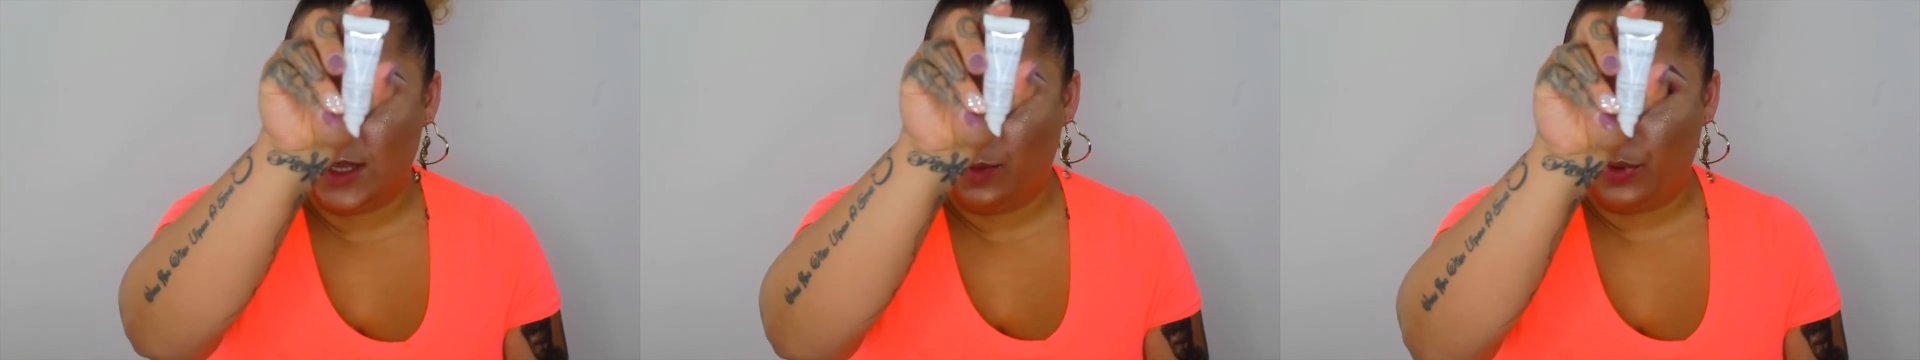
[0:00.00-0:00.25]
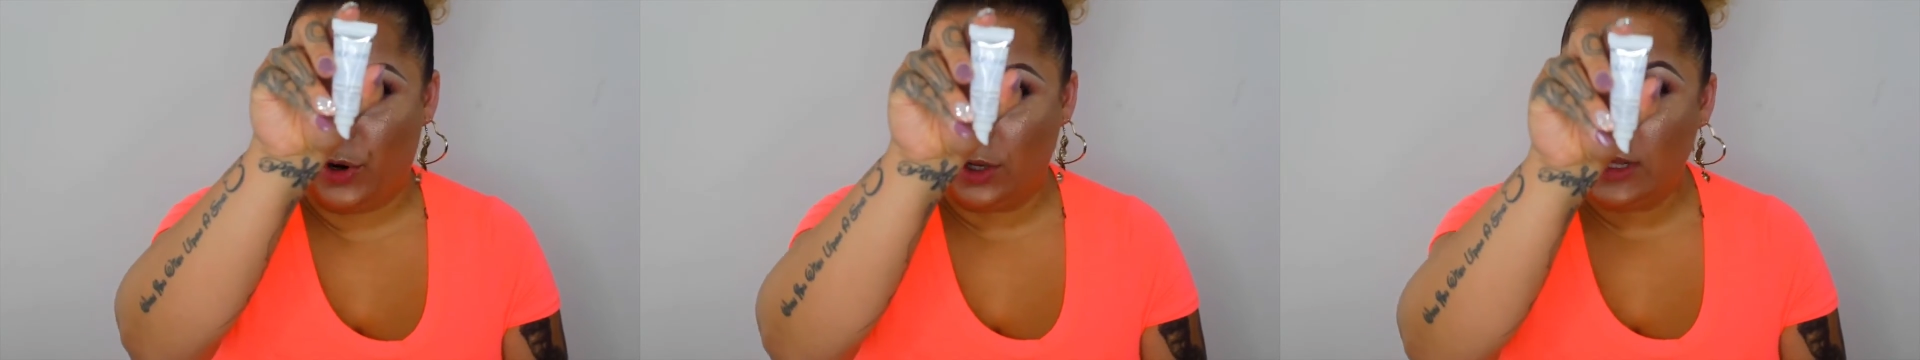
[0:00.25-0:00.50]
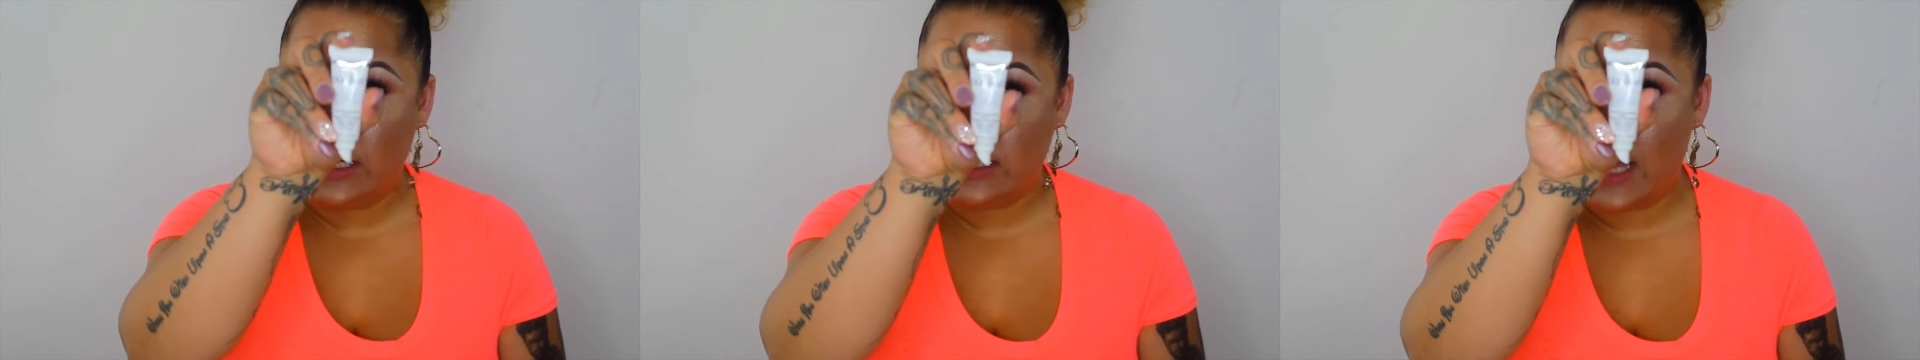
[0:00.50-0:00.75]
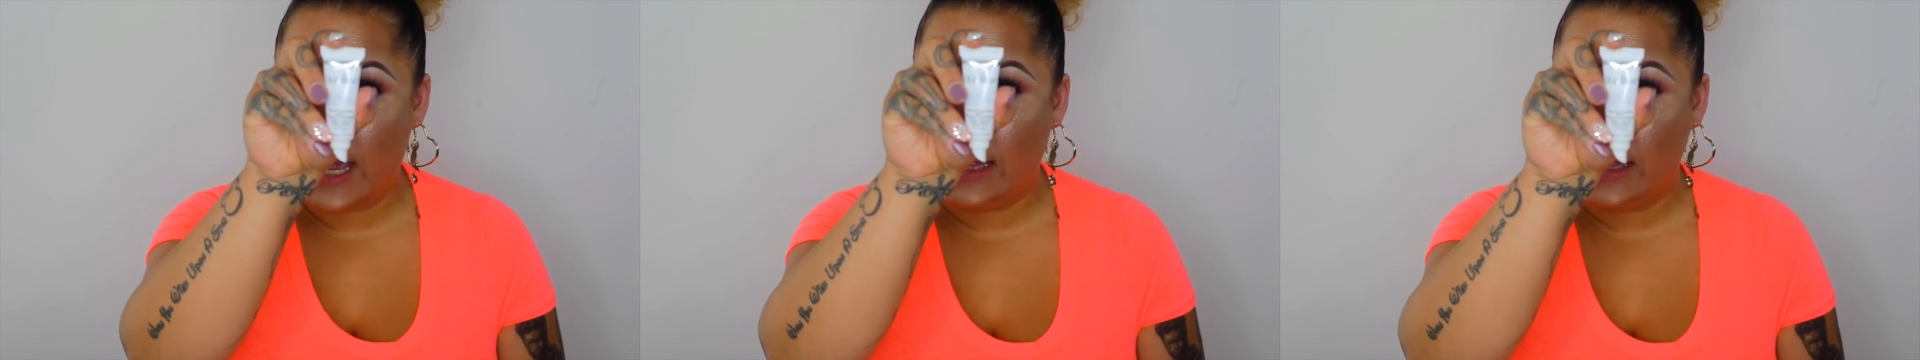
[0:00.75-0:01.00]
the
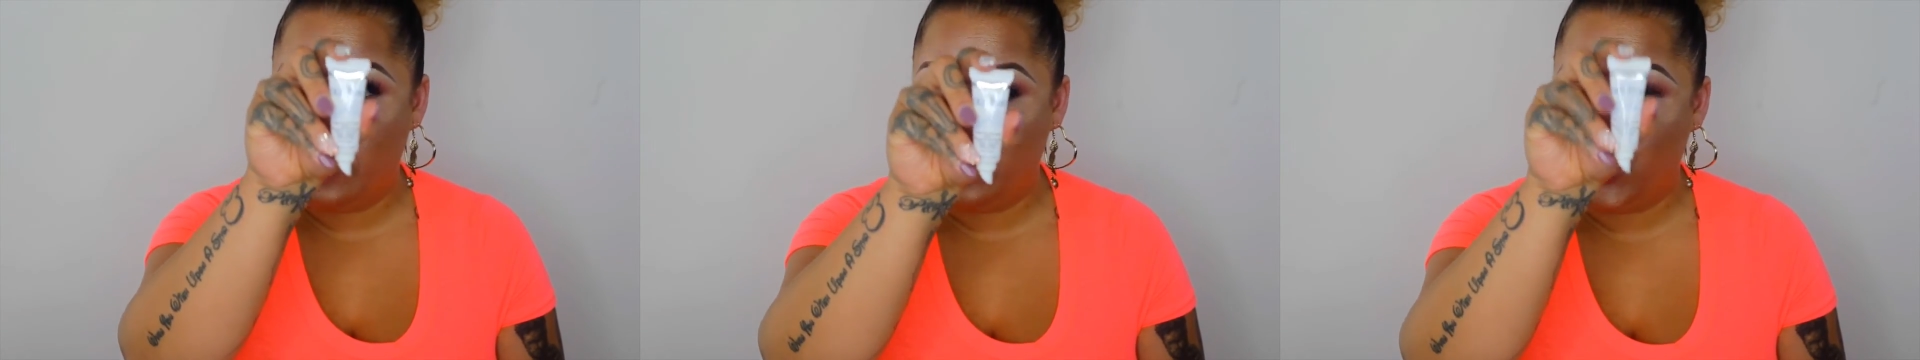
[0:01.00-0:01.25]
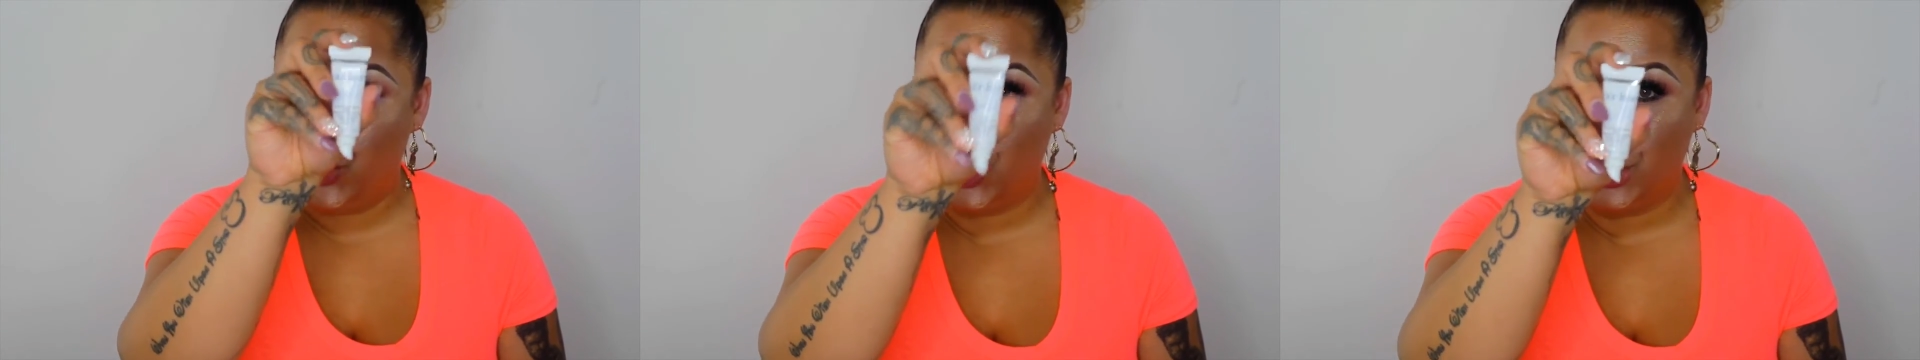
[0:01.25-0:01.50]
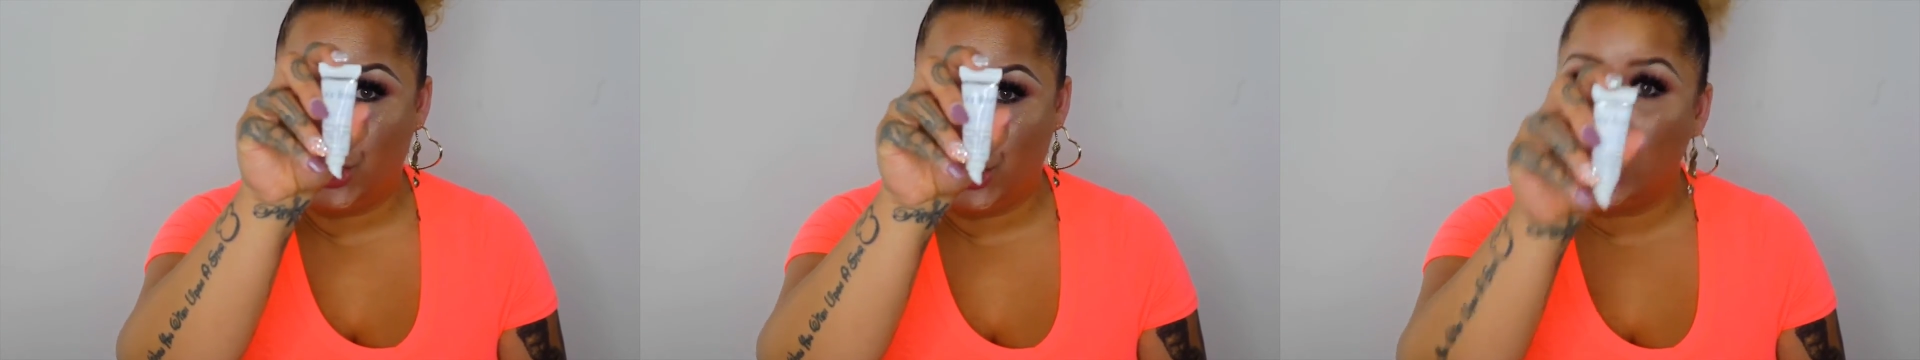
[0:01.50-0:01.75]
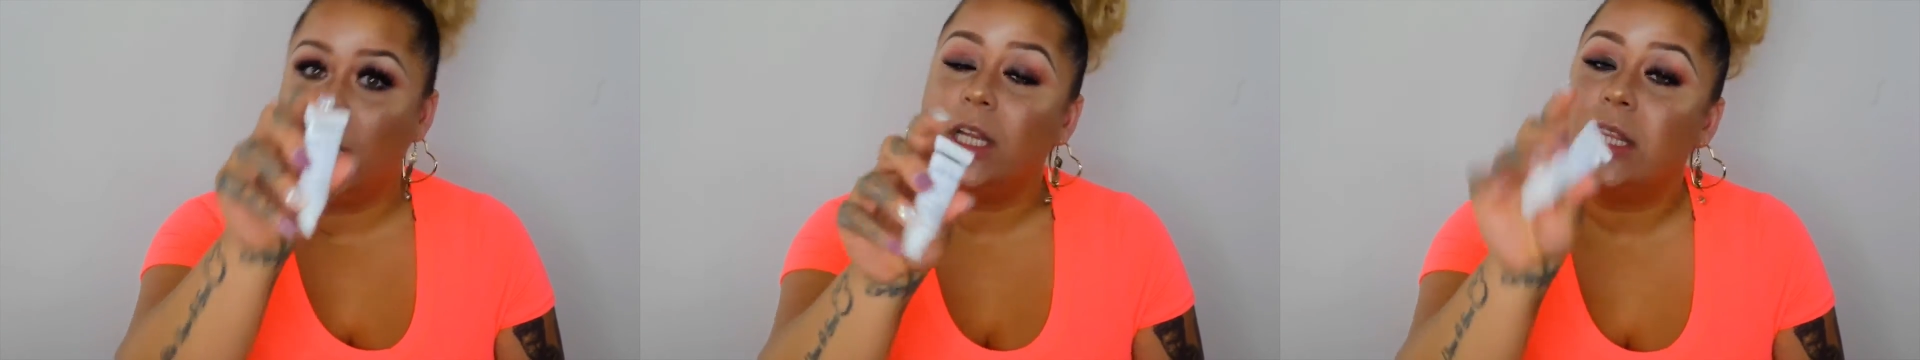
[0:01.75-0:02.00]
say Lip Nourisher.